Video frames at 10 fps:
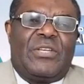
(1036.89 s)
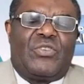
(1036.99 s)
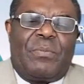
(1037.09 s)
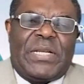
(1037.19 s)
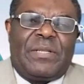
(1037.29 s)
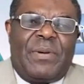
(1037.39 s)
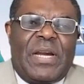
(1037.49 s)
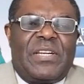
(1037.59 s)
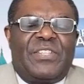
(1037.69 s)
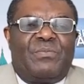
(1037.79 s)
So Martin
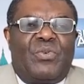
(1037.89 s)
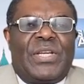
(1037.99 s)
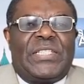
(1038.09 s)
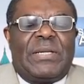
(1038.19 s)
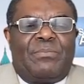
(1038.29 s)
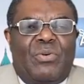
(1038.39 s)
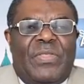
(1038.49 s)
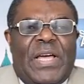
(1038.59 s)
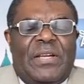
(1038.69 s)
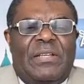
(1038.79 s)
Meredith's book is a
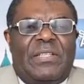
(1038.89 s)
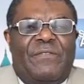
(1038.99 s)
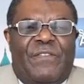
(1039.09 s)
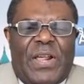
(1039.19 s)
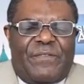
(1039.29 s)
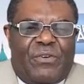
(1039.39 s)
book that is very